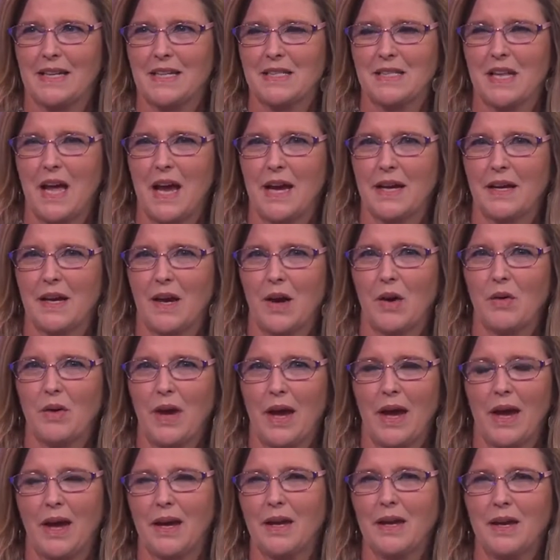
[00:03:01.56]
is like,
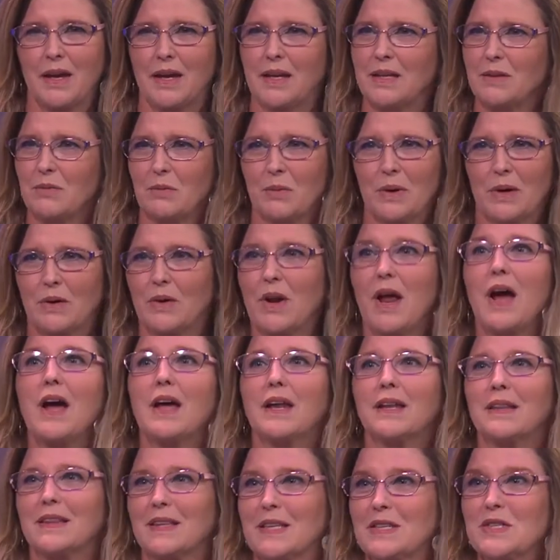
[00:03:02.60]
okay, he, we're
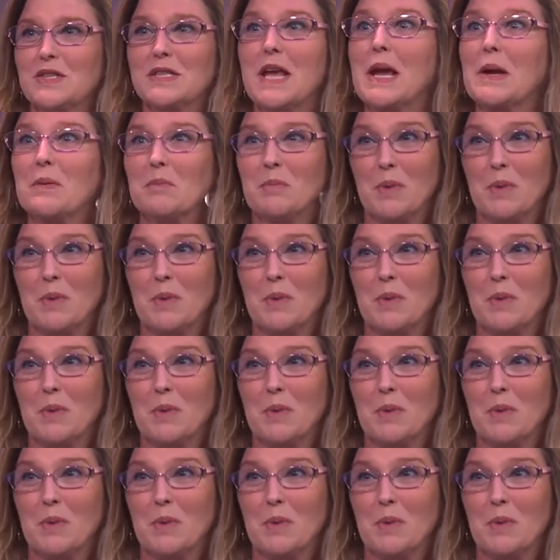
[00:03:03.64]
not the same